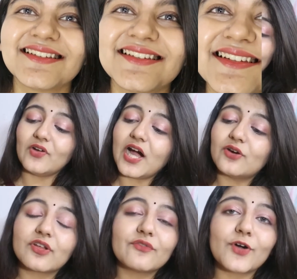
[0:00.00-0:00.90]
Now
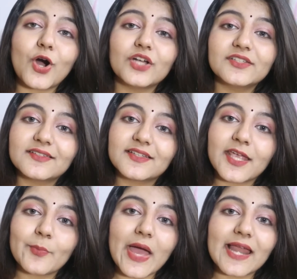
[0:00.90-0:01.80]
out of all the
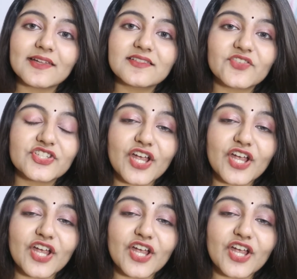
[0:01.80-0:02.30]
3 palettes which